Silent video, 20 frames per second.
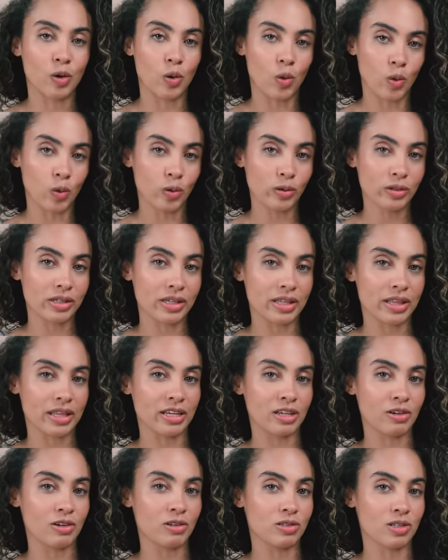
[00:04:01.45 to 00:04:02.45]
gold
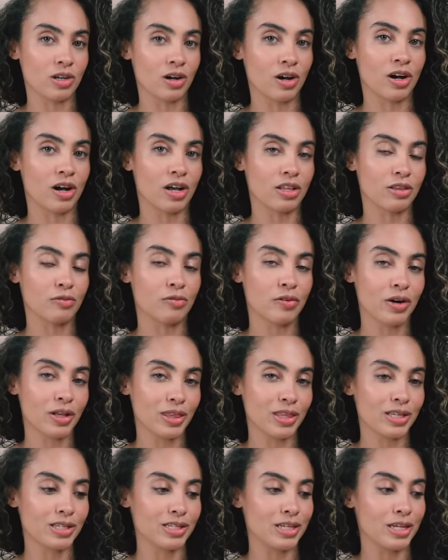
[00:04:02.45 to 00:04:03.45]
that you saw on the front
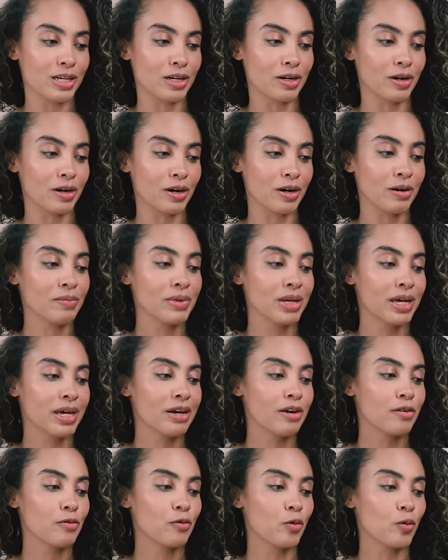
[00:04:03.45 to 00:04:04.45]
of the sneaker
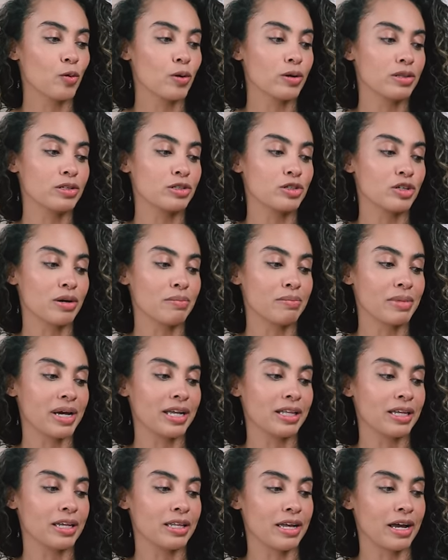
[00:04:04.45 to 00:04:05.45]
for the
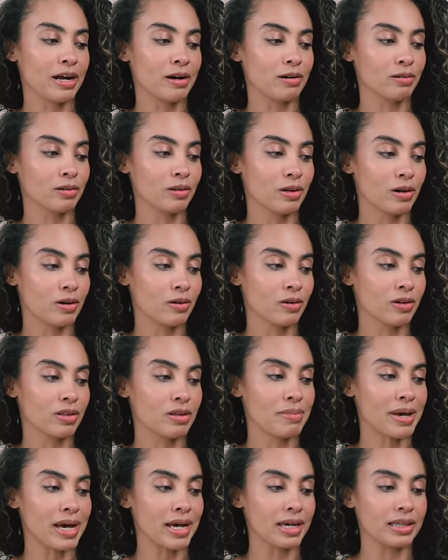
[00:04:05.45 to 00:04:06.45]
Jumpman and Air logo on
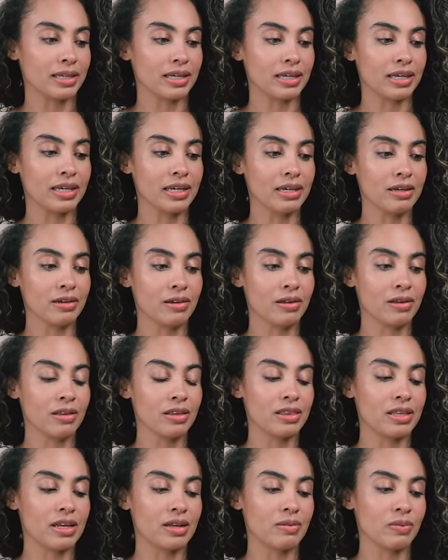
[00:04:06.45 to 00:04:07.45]
the back of the heel.
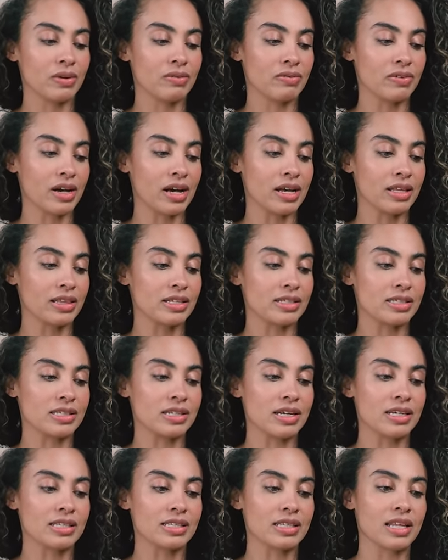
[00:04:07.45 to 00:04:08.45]
Then we've got this
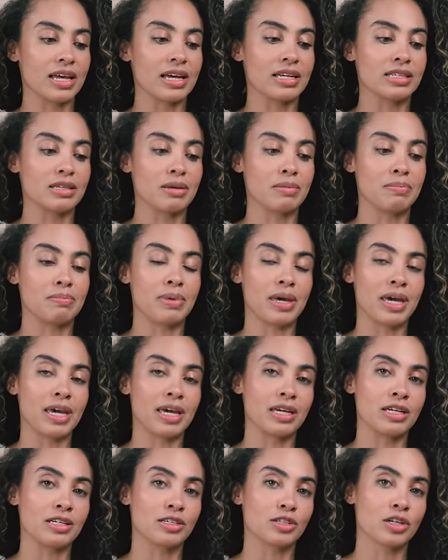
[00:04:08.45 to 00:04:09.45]
nice light
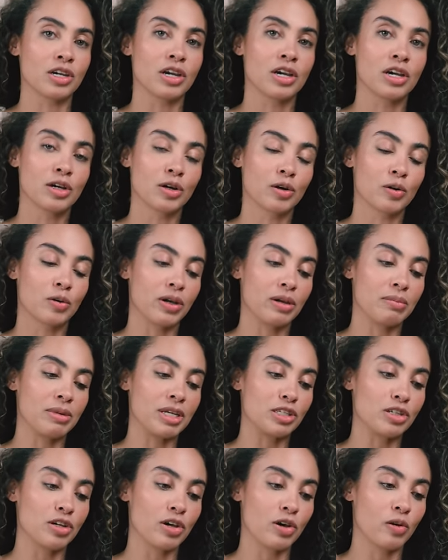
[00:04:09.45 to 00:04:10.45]
beige
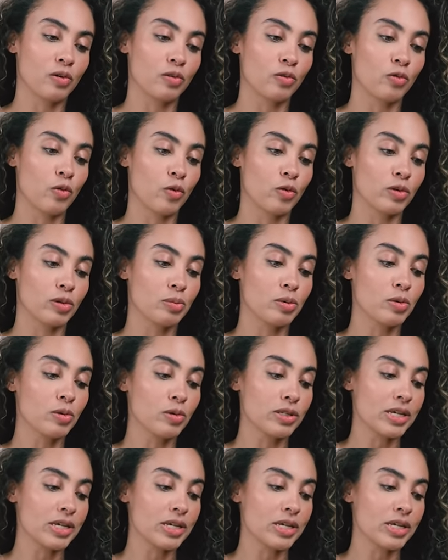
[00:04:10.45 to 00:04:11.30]
creamy tone for the pull